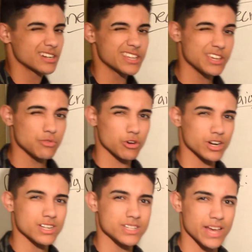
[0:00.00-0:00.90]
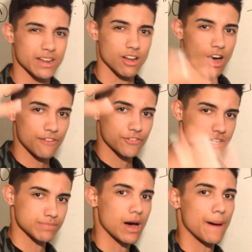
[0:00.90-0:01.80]
keywords and
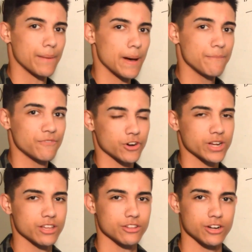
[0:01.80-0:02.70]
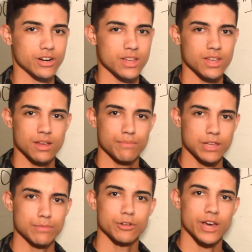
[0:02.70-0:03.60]
offers pop up for either
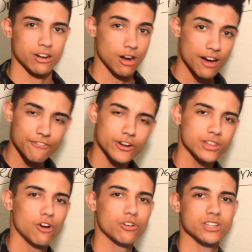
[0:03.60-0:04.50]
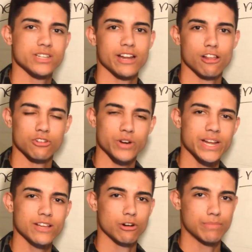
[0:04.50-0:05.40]
people that are offering logo design
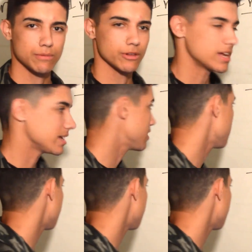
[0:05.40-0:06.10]
already or people that need them.